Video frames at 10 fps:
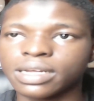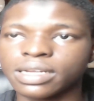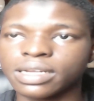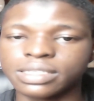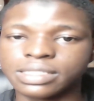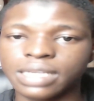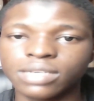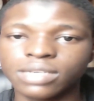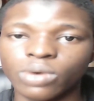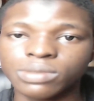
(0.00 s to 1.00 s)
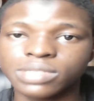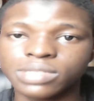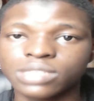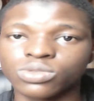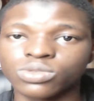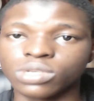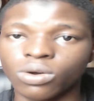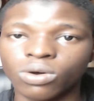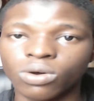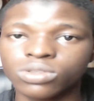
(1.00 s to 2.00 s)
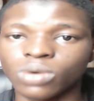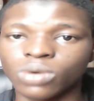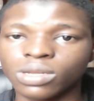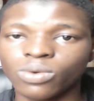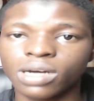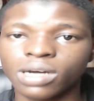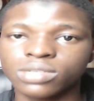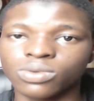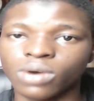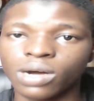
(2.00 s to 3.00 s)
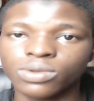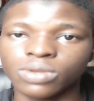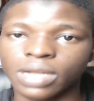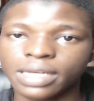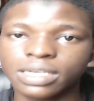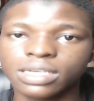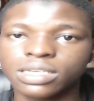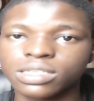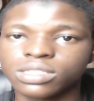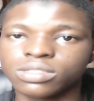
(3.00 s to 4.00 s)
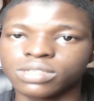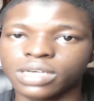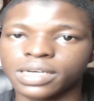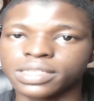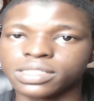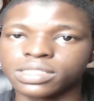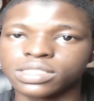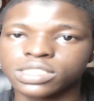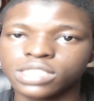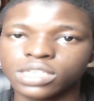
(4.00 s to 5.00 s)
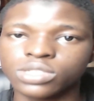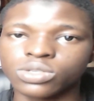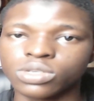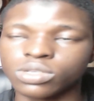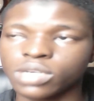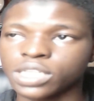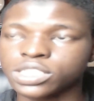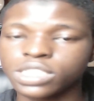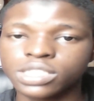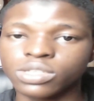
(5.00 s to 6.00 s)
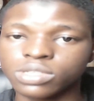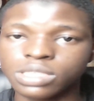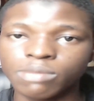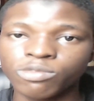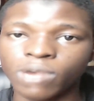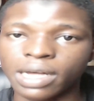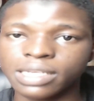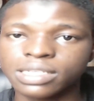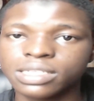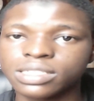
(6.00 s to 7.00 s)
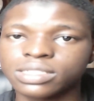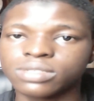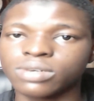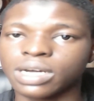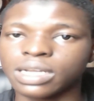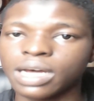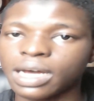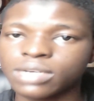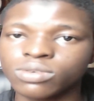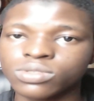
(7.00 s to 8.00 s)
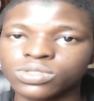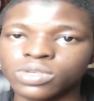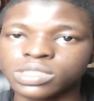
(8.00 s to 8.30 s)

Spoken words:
design your website to the core, to anywhere, to how you like. You can change your theme file, you can add code to your theme